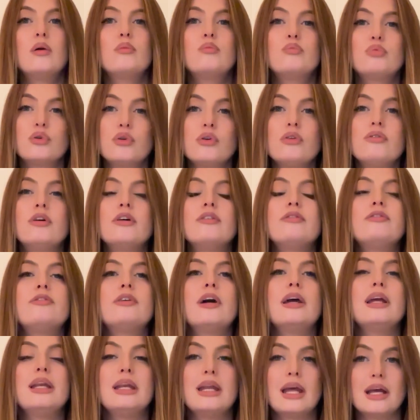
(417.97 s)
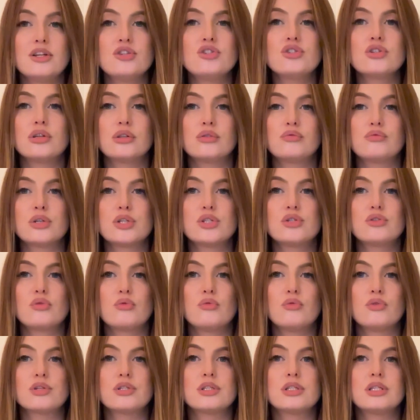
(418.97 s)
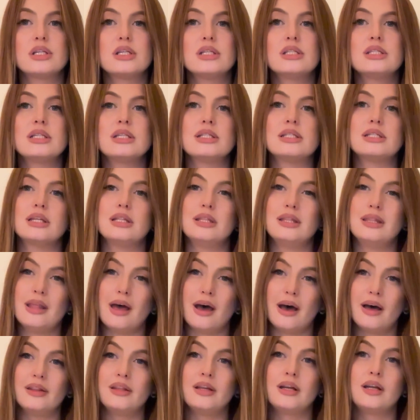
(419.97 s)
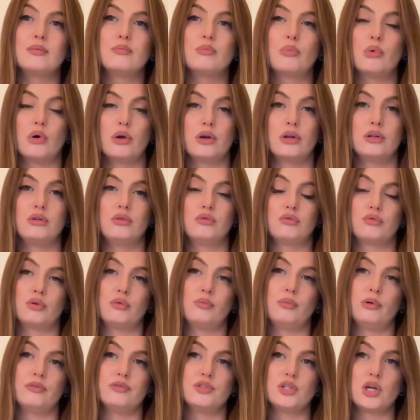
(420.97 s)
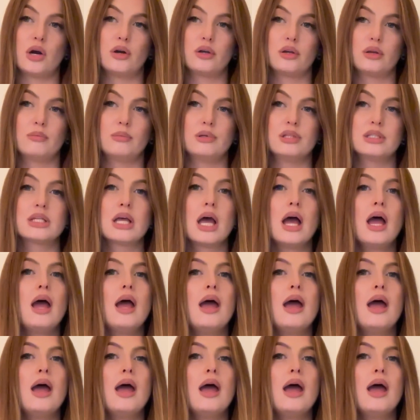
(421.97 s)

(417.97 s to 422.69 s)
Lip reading: Proof of financial resources is another important group of documents.